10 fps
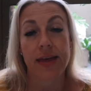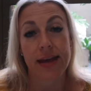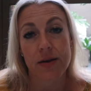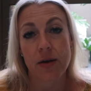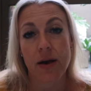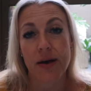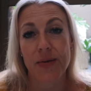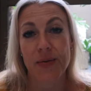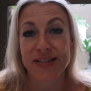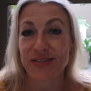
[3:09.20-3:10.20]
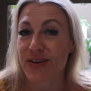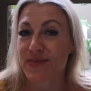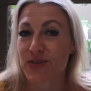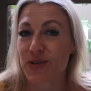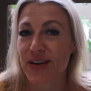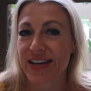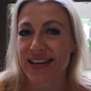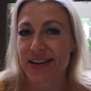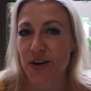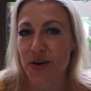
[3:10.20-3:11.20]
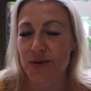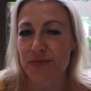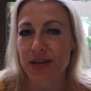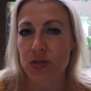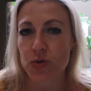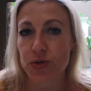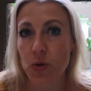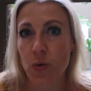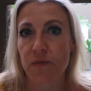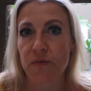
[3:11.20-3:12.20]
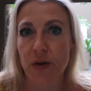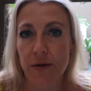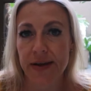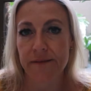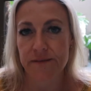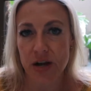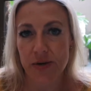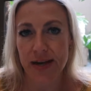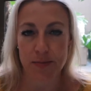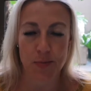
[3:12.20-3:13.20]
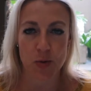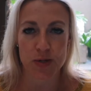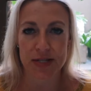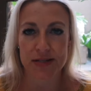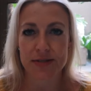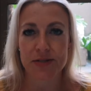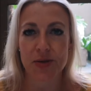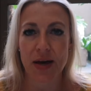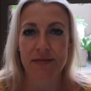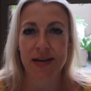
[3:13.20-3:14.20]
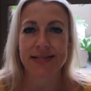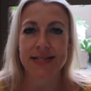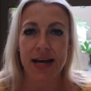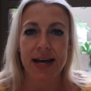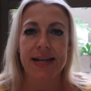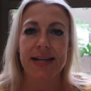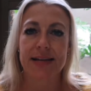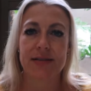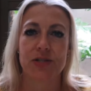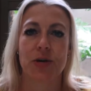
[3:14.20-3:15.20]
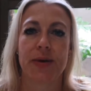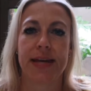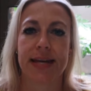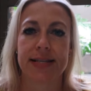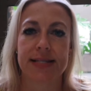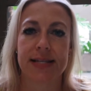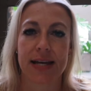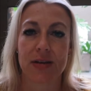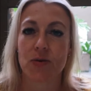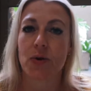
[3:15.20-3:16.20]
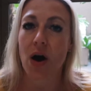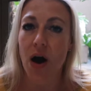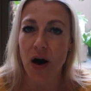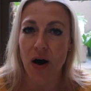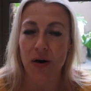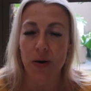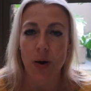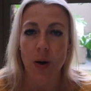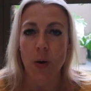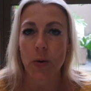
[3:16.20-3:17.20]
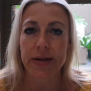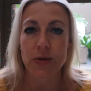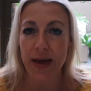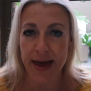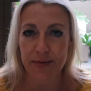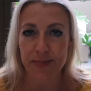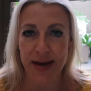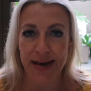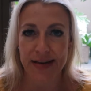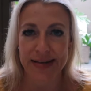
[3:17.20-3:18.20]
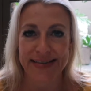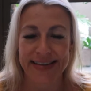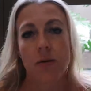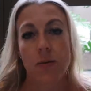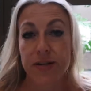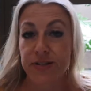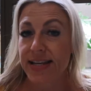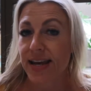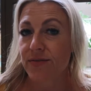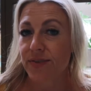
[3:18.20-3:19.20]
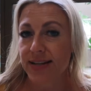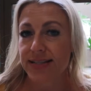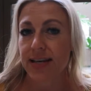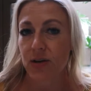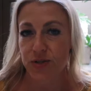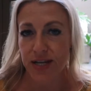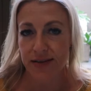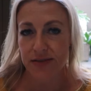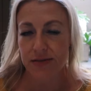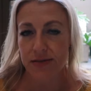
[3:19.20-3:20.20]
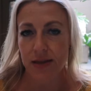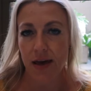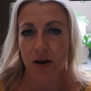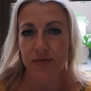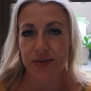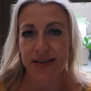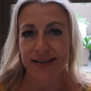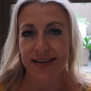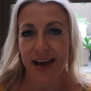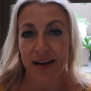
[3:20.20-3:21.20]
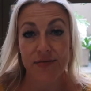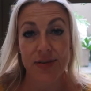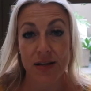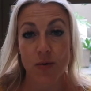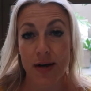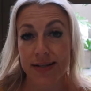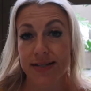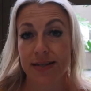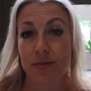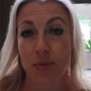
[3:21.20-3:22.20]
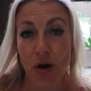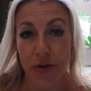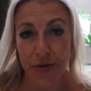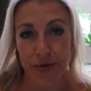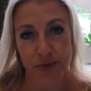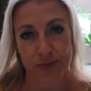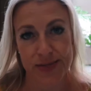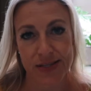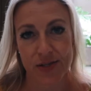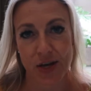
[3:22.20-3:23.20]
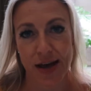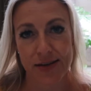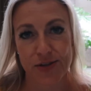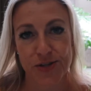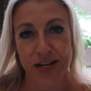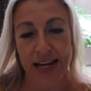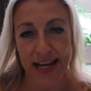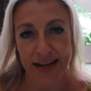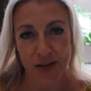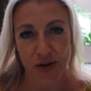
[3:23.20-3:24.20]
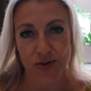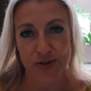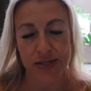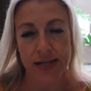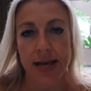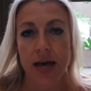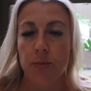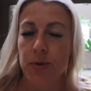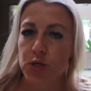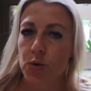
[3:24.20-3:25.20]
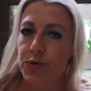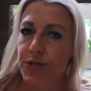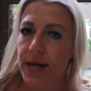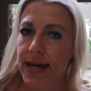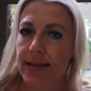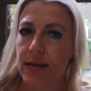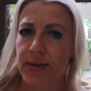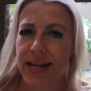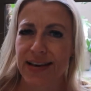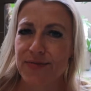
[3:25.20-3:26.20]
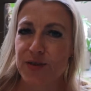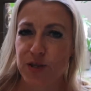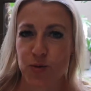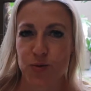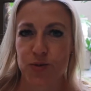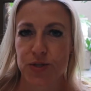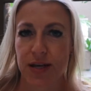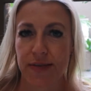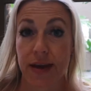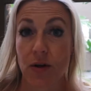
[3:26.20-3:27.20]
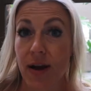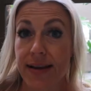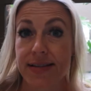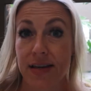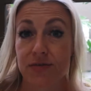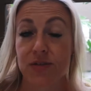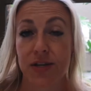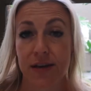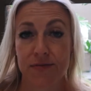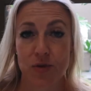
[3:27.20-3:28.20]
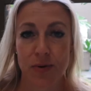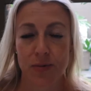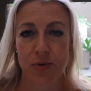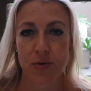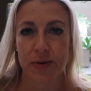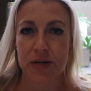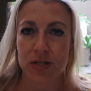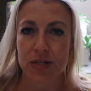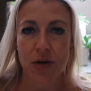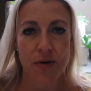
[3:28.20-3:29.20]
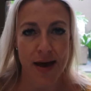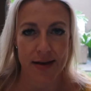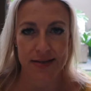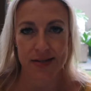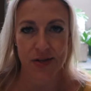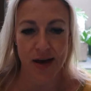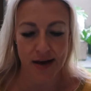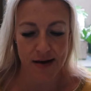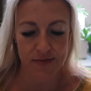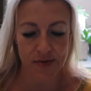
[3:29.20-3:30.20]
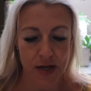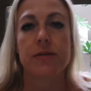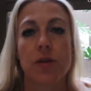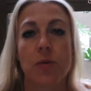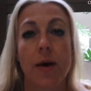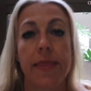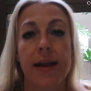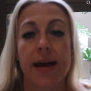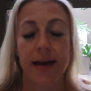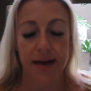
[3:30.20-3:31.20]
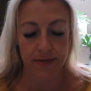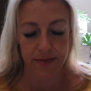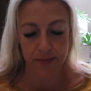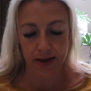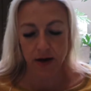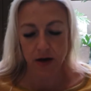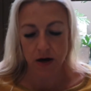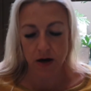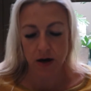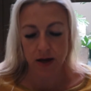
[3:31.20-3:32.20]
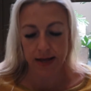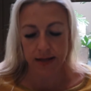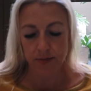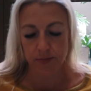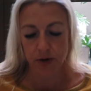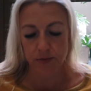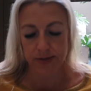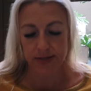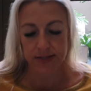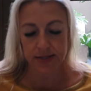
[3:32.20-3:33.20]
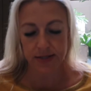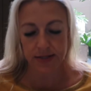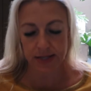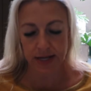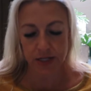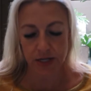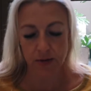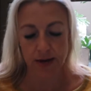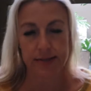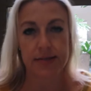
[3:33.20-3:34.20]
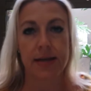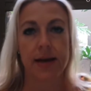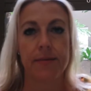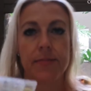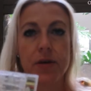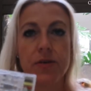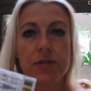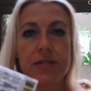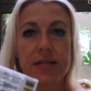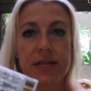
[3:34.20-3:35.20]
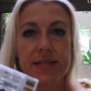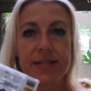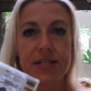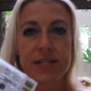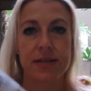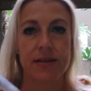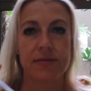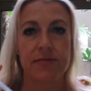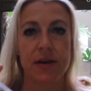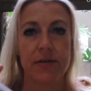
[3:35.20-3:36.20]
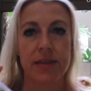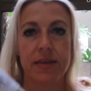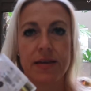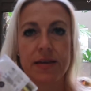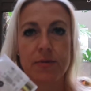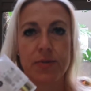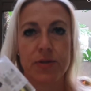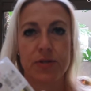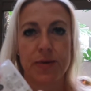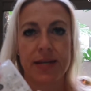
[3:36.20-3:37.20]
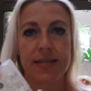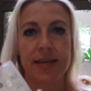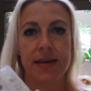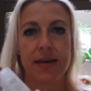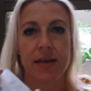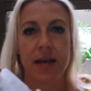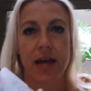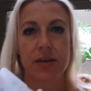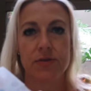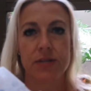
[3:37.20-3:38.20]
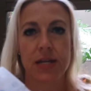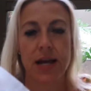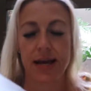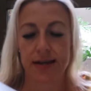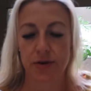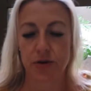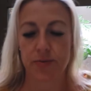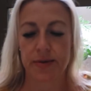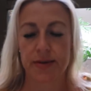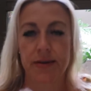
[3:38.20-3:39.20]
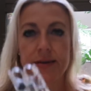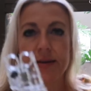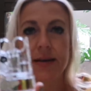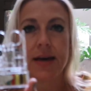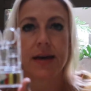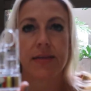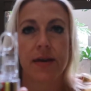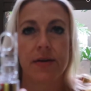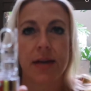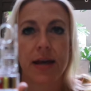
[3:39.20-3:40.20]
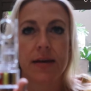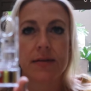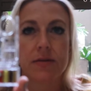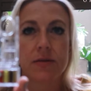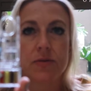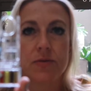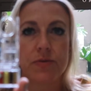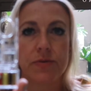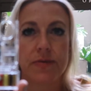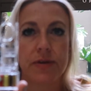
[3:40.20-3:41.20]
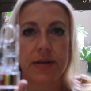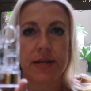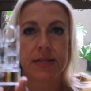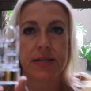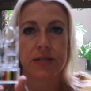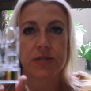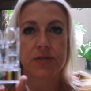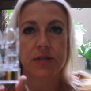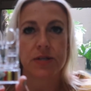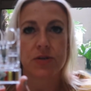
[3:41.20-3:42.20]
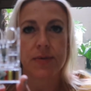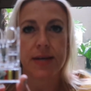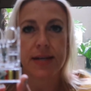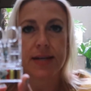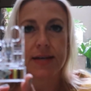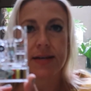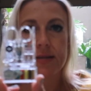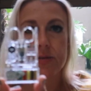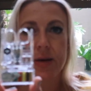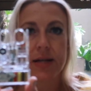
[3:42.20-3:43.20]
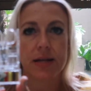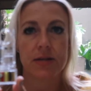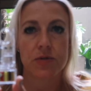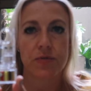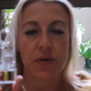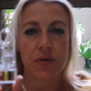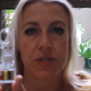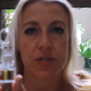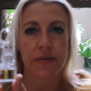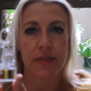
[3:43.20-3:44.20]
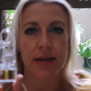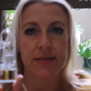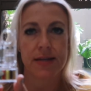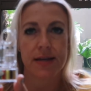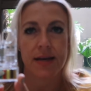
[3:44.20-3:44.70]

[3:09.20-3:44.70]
Then, once you have your sewing kit at home, it's also very, very important to have a tiny little sewing kit in your car or in your handbag. When you stay in fancy hotels, they often have little ones in the bathrooms. So I used to collect those. But you also get them in gift stores, and they're great gifts to give to people because it's so handy to have. So the one that I have in my car at the moment, it's actually quite cute. It's a very thin little perspex thing, and you slide it open, and there it has all the very essentials that you may need. It's battling to focus on that.